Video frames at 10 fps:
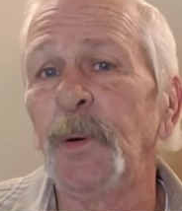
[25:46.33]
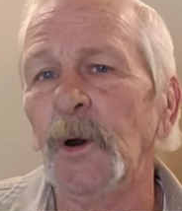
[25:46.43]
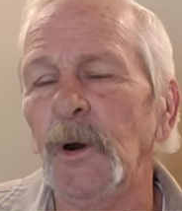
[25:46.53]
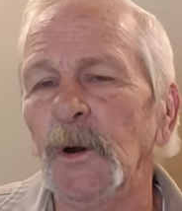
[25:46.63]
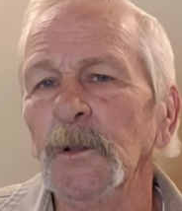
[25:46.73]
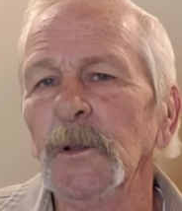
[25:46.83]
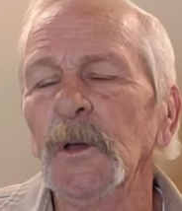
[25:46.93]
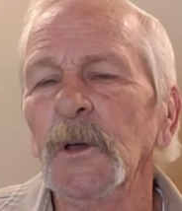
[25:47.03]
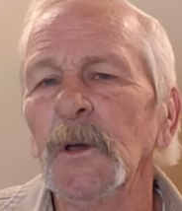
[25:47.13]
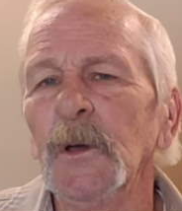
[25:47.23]
Paul
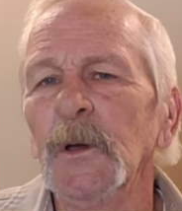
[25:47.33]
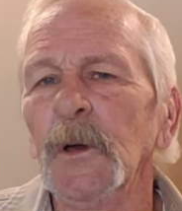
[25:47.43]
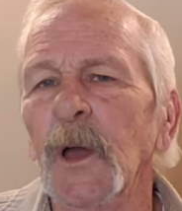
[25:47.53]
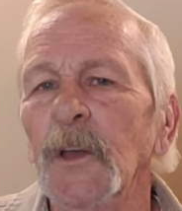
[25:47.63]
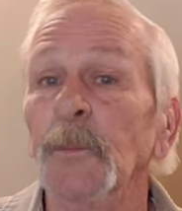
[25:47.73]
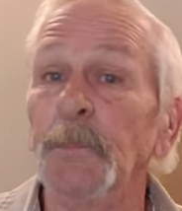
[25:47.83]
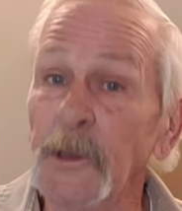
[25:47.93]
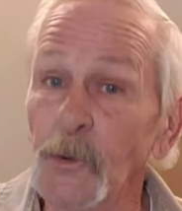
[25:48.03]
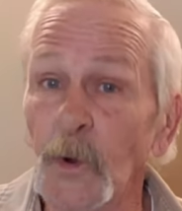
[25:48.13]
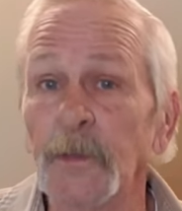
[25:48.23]
and to
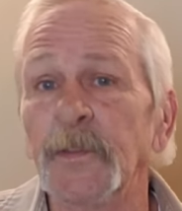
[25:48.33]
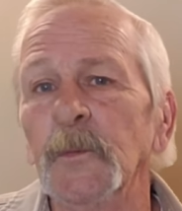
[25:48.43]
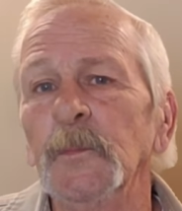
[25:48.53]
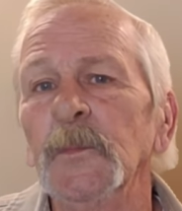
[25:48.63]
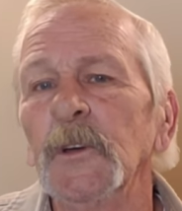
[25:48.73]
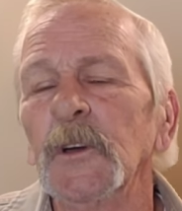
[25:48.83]
be with him,